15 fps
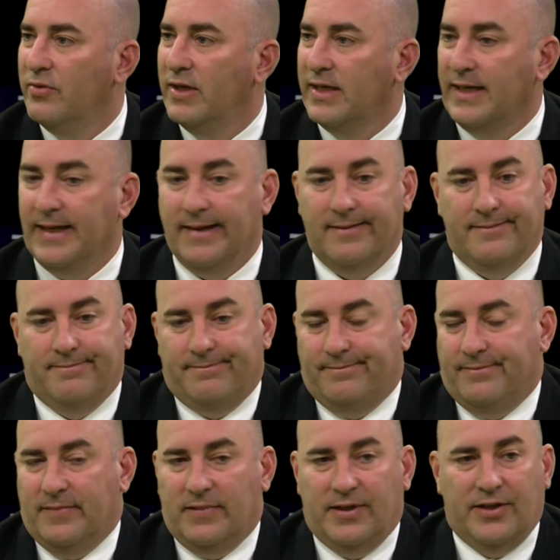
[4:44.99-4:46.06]
And again,
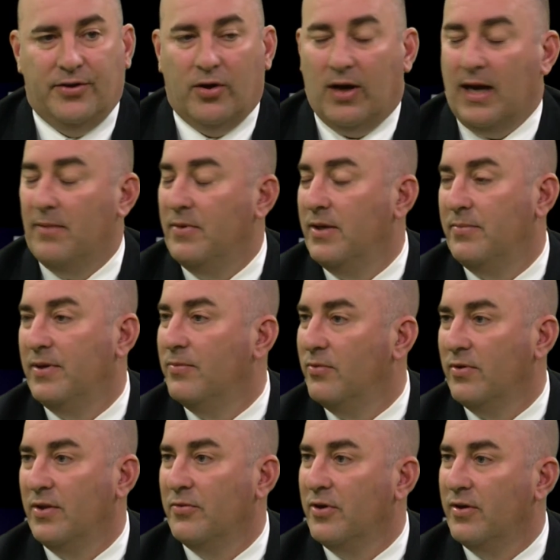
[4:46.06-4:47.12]
didn't know how many
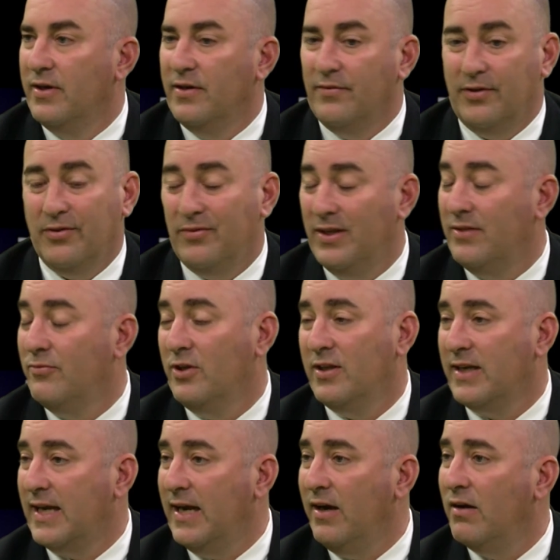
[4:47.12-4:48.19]
people they were going to interview, didn't
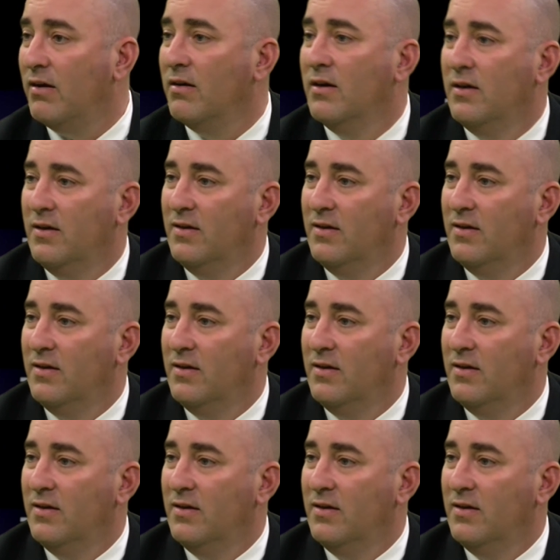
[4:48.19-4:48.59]
really care.